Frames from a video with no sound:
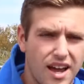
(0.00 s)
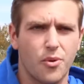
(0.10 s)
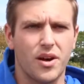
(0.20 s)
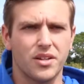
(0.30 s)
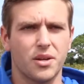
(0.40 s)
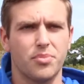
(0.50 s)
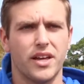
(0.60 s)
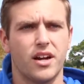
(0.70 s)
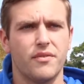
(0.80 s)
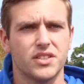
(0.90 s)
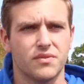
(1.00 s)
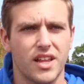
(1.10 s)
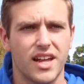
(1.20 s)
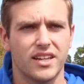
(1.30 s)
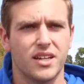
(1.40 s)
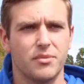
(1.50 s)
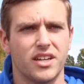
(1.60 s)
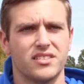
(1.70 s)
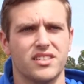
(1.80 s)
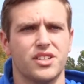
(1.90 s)
I wound up playing offensive line again
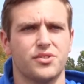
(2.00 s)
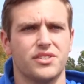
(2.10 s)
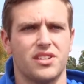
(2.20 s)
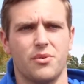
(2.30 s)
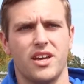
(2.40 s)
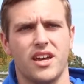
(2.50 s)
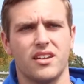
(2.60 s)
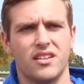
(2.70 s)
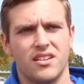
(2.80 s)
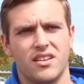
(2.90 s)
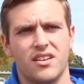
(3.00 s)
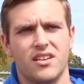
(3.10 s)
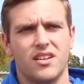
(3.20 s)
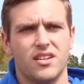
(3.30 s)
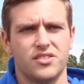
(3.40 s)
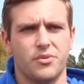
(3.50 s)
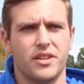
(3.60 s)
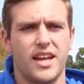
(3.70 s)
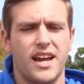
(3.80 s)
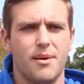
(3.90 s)
because of the injuries that we had. So
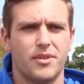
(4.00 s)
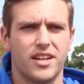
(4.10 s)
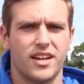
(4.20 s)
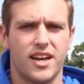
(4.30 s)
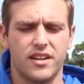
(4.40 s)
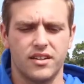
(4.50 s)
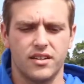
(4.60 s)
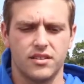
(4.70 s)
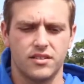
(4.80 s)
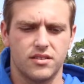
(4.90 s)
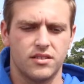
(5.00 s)
when that happened, I kind of,